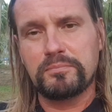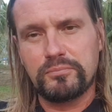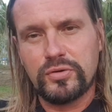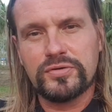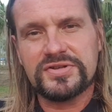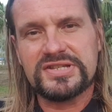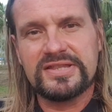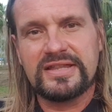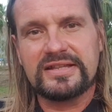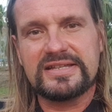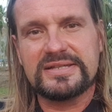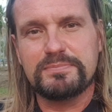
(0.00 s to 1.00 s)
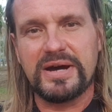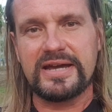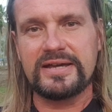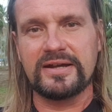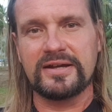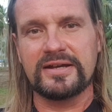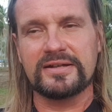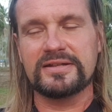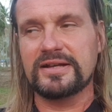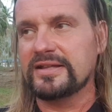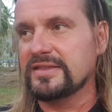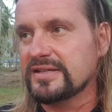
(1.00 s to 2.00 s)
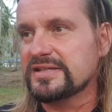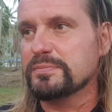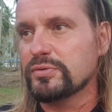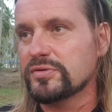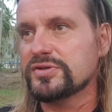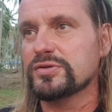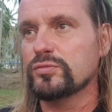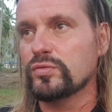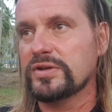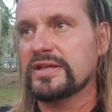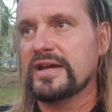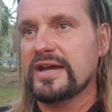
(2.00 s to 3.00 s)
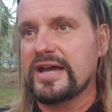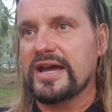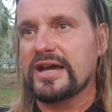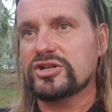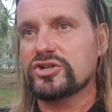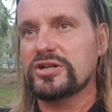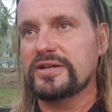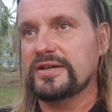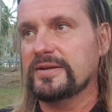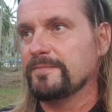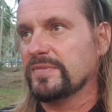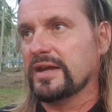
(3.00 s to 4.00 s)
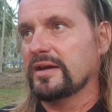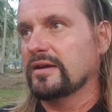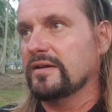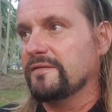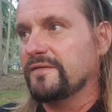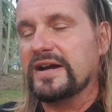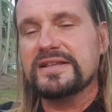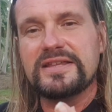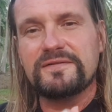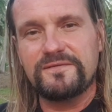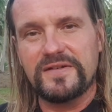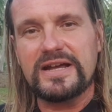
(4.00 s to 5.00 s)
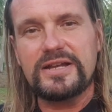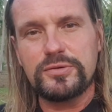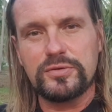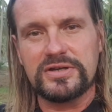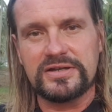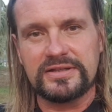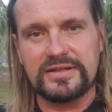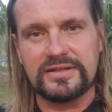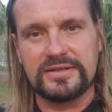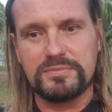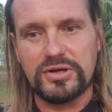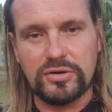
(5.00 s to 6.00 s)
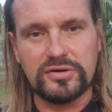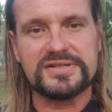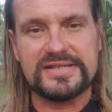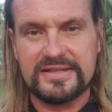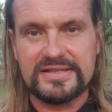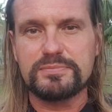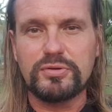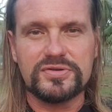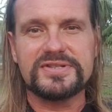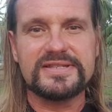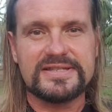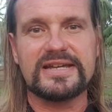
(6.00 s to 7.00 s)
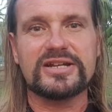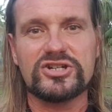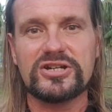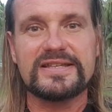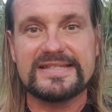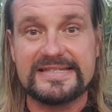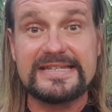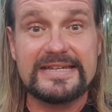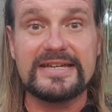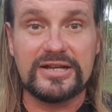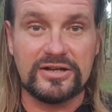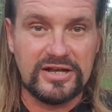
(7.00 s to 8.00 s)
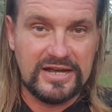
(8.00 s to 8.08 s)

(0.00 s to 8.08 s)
person that is buying it, and this person would actually find the value in it, because this person is actually seeking